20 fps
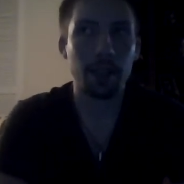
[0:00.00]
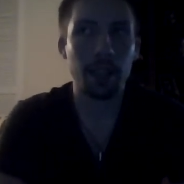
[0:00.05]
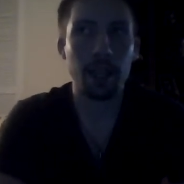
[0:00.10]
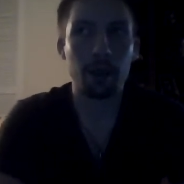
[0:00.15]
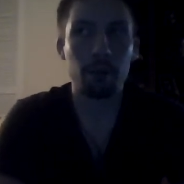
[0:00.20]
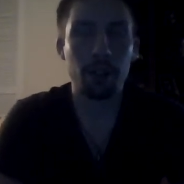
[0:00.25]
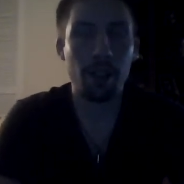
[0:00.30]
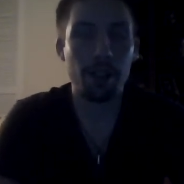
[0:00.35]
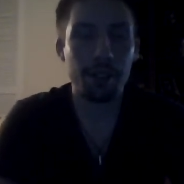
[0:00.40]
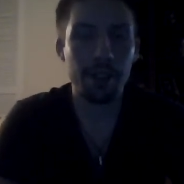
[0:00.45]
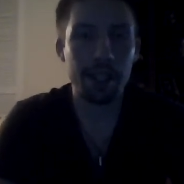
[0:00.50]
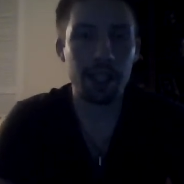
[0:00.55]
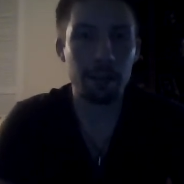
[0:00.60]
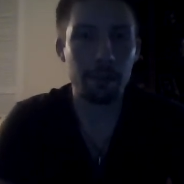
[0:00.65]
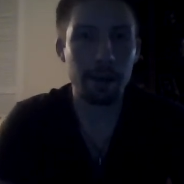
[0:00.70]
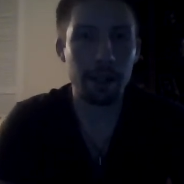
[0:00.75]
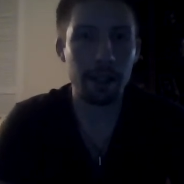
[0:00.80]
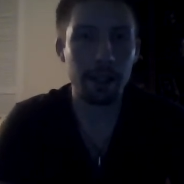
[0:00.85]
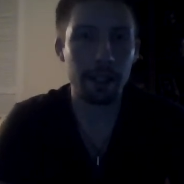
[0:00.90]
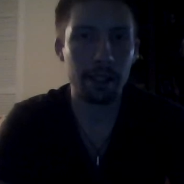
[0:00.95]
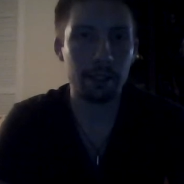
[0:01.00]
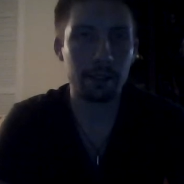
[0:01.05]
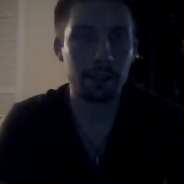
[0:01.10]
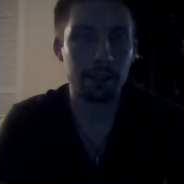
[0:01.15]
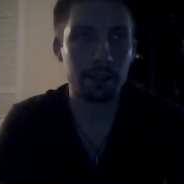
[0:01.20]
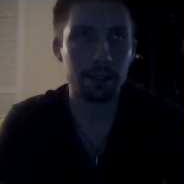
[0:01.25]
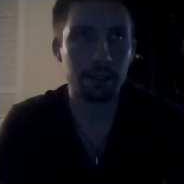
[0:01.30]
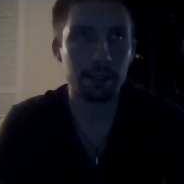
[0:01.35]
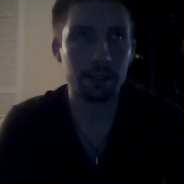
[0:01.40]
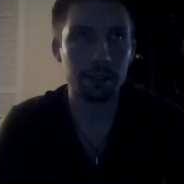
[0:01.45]
And when you think about it,
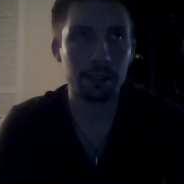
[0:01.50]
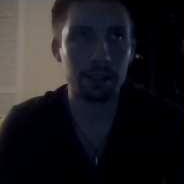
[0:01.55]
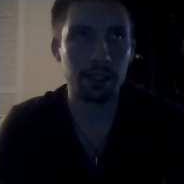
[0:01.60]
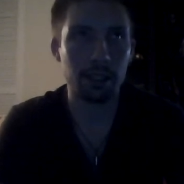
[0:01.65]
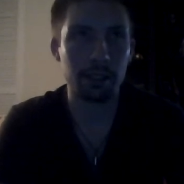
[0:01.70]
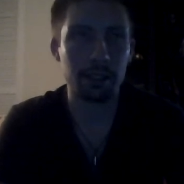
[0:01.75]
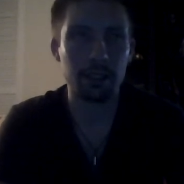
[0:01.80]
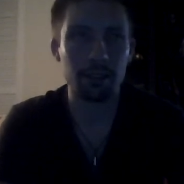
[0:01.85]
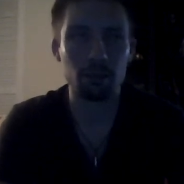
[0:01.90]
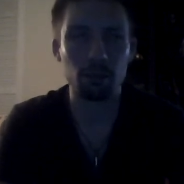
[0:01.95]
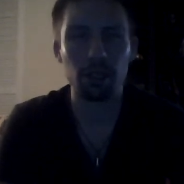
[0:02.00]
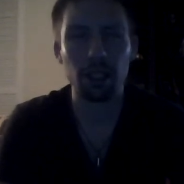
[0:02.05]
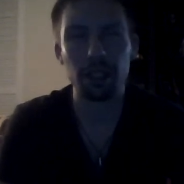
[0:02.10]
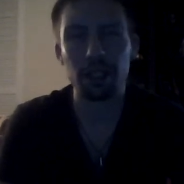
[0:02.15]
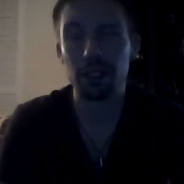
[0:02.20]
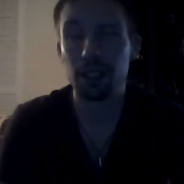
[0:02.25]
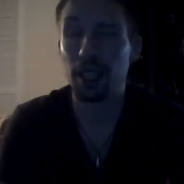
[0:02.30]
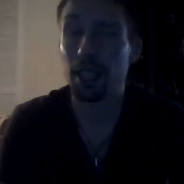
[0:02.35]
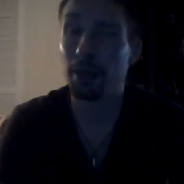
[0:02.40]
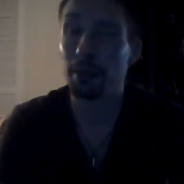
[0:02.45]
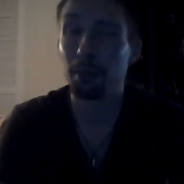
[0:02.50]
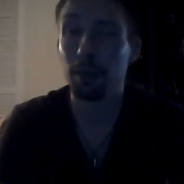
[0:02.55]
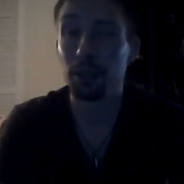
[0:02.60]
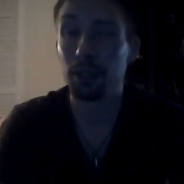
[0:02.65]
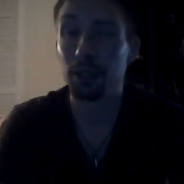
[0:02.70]
doesn't really take